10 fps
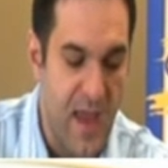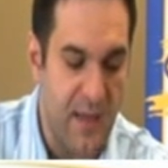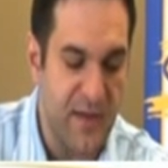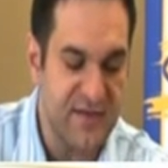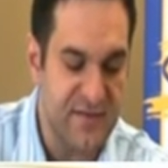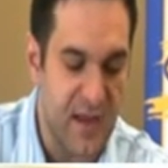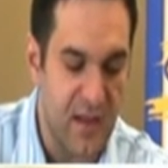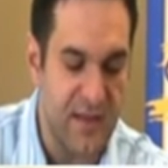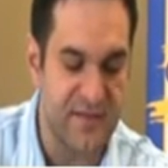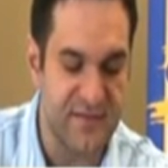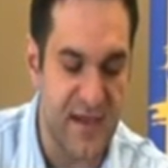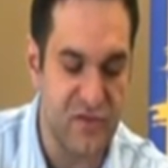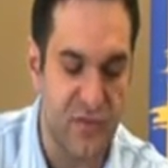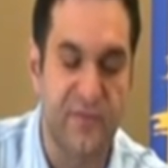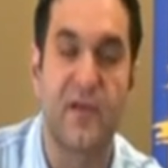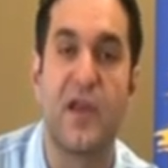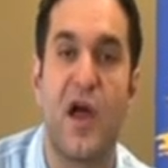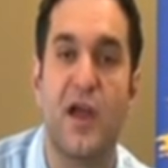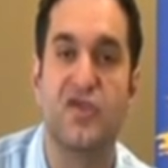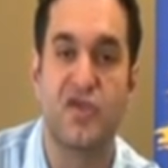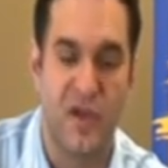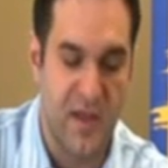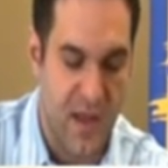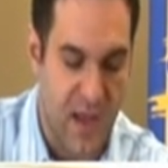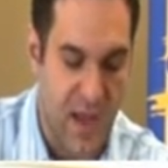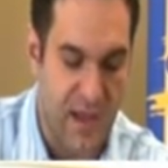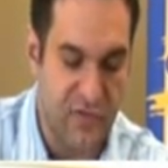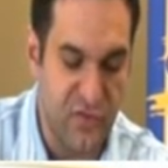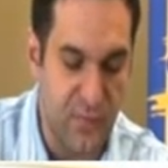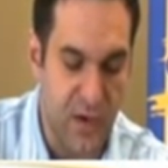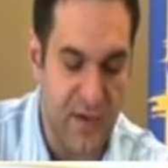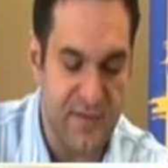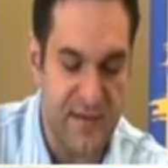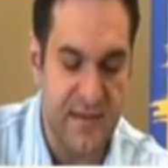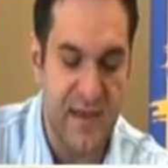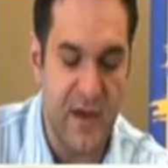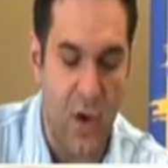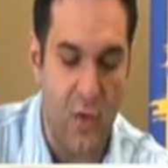MSL is scheduled for launch to Mars in late